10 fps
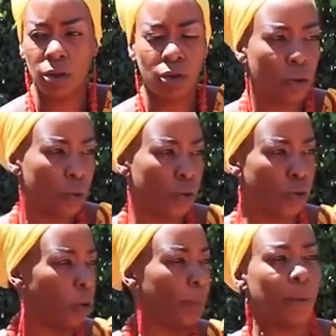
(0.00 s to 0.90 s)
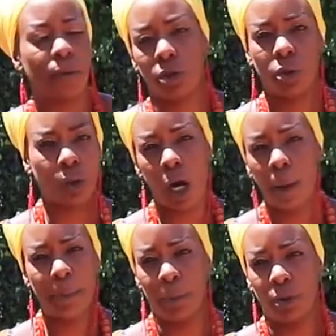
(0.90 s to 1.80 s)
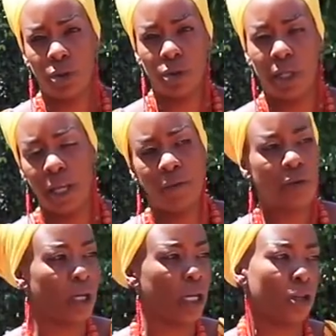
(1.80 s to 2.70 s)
your people sold our people to slavery,